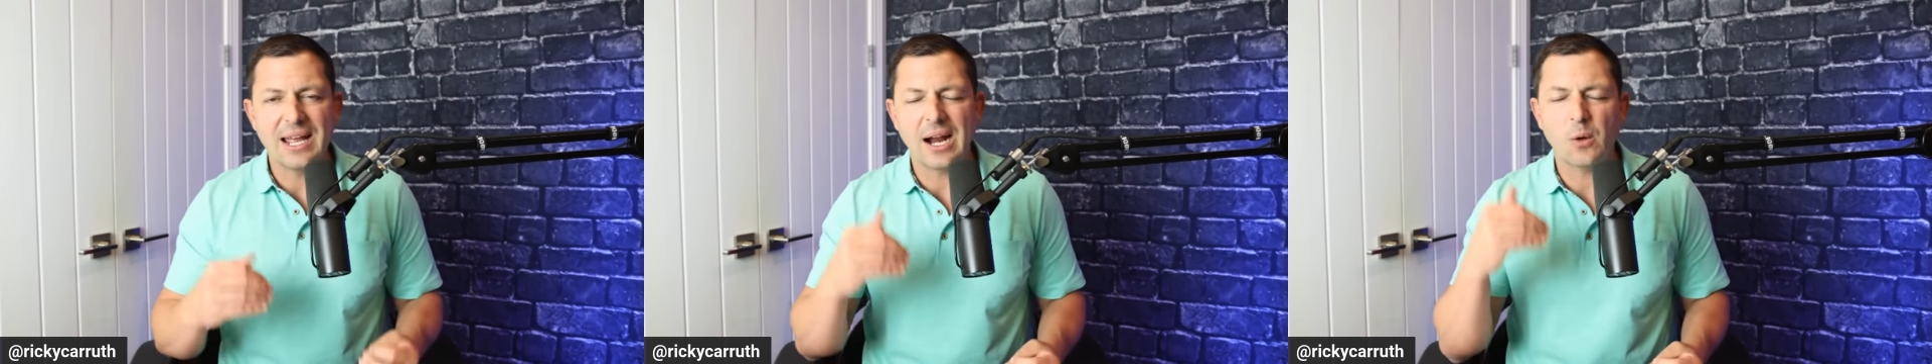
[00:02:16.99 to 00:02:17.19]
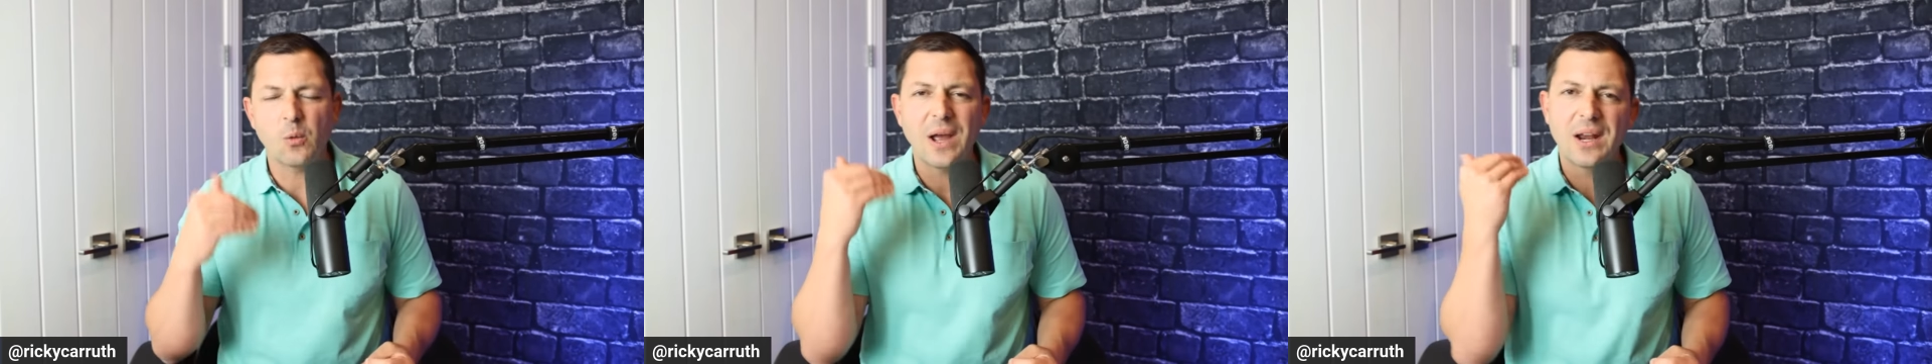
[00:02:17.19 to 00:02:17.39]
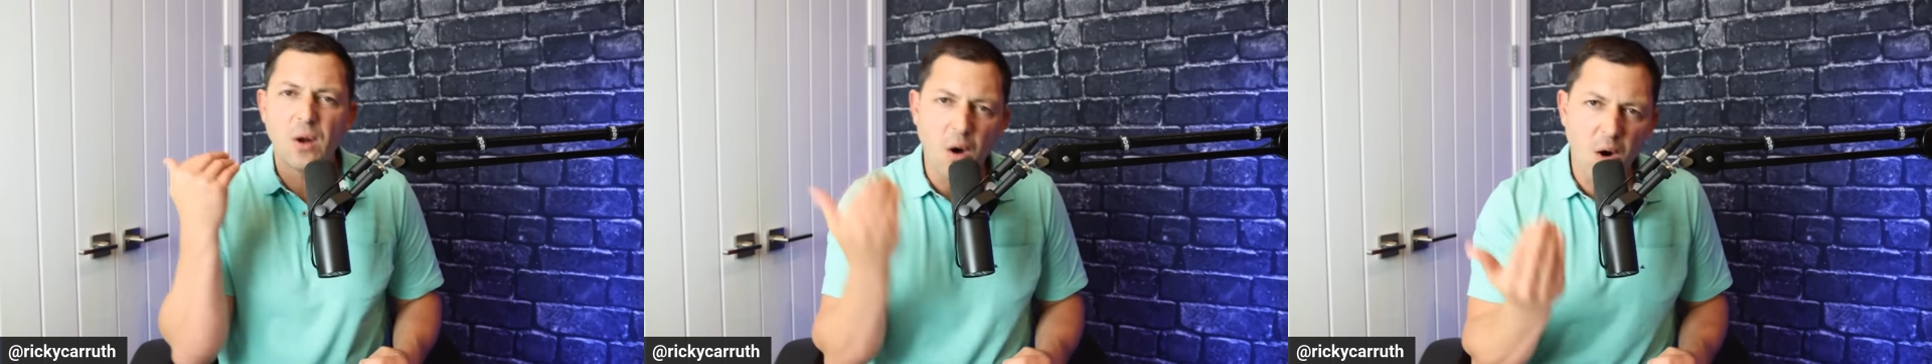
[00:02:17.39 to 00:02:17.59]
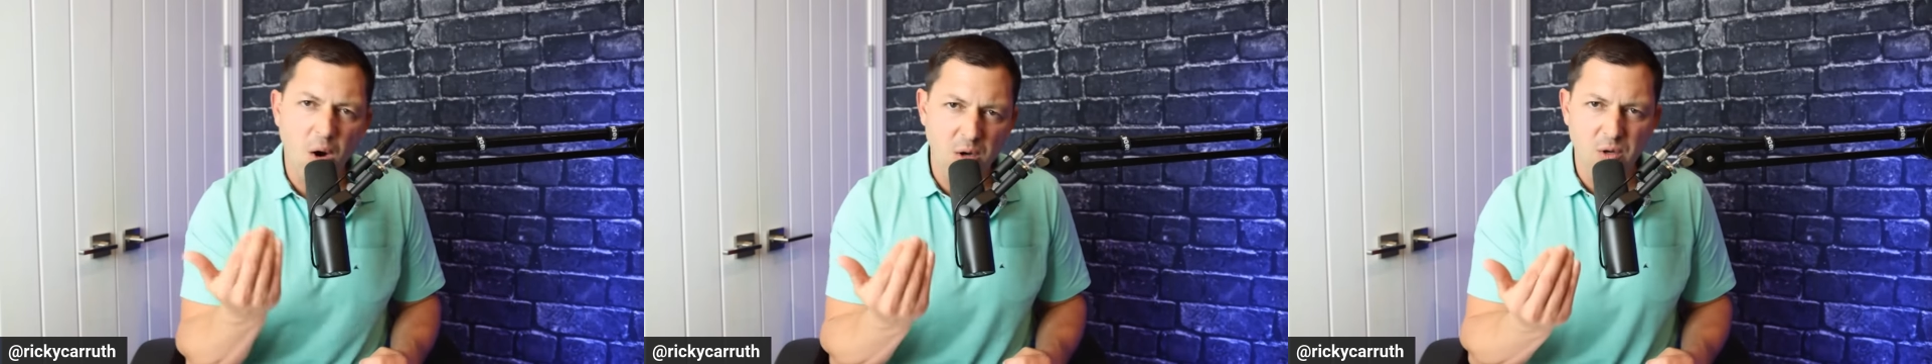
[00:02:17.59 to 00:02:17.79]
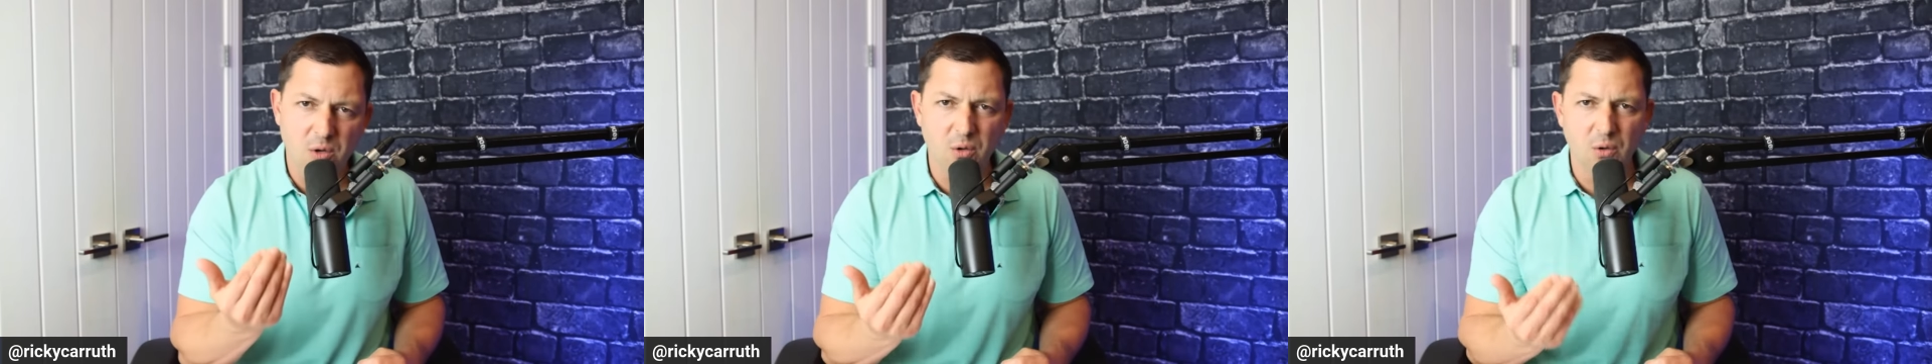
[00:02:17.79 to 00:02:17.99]
And I read
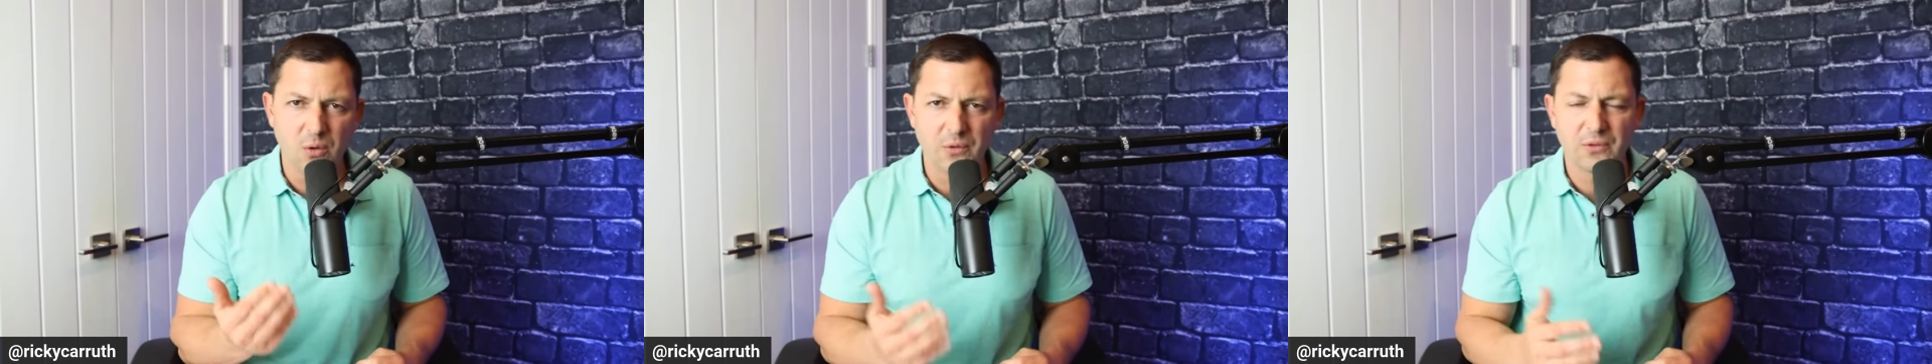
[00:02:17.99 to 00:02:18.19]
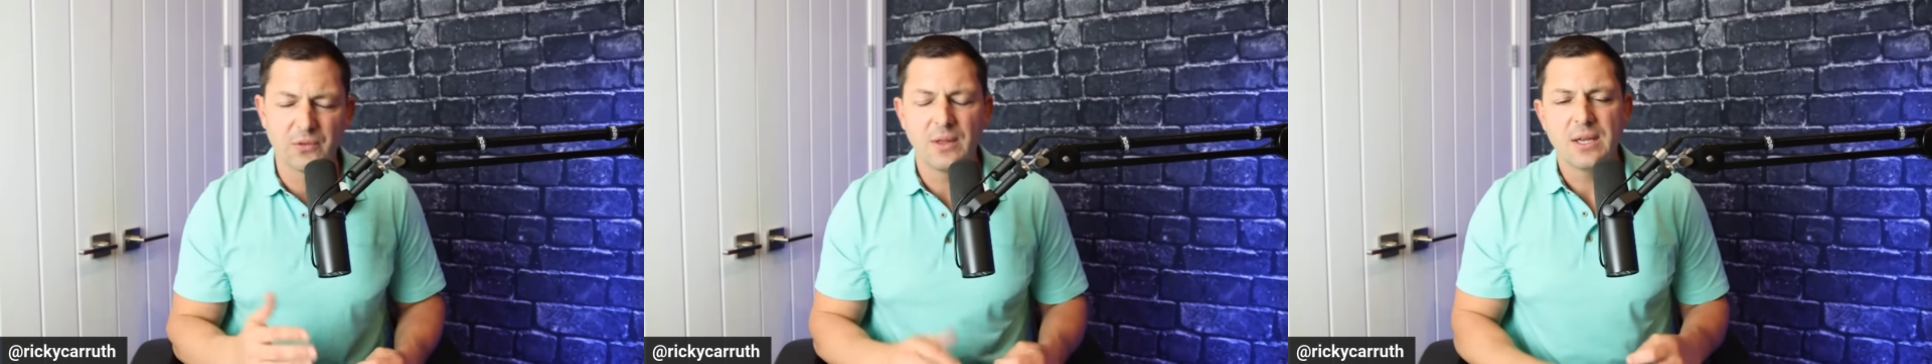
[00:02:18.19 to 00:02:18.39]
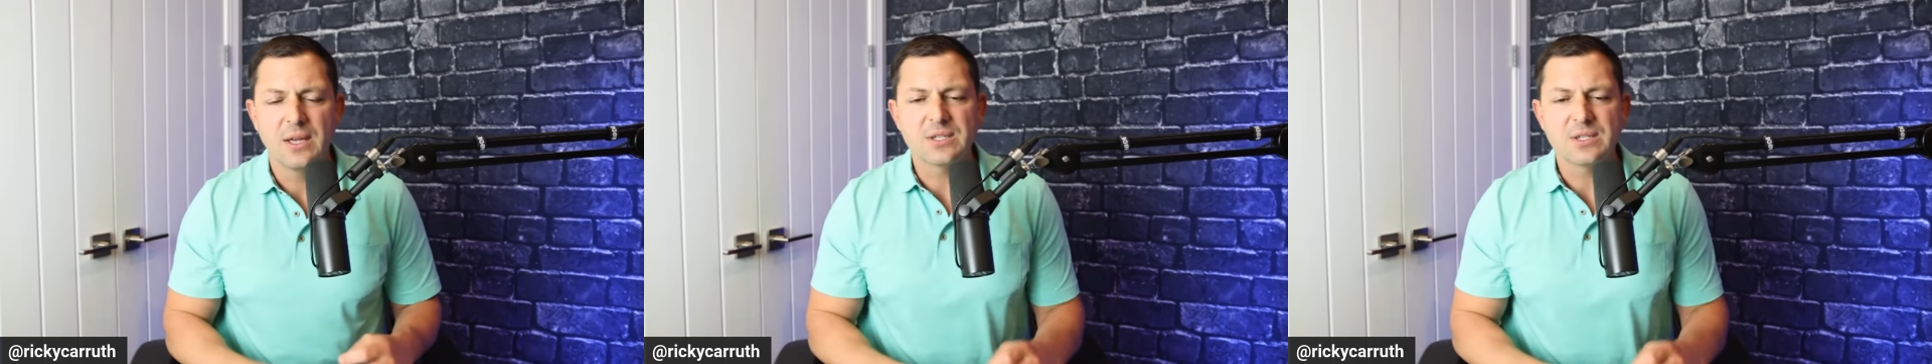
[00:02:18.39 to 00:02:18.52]
articles.